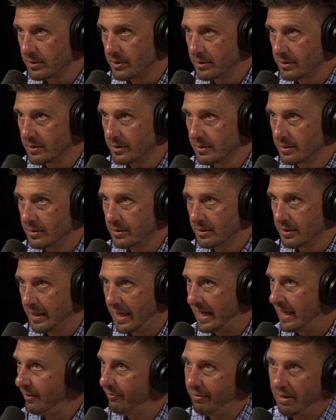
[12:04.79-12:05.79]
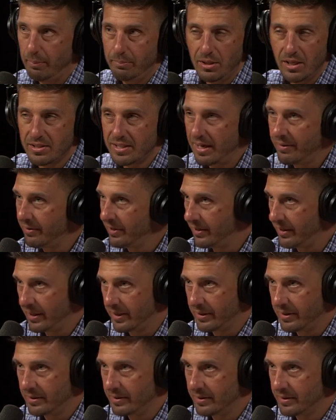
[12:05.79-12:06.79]
All the products. NFM does USDA, everything.
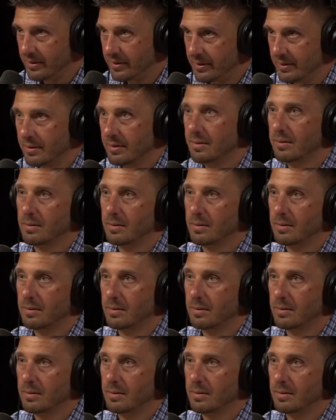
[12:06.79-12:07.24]
USDA, yeah.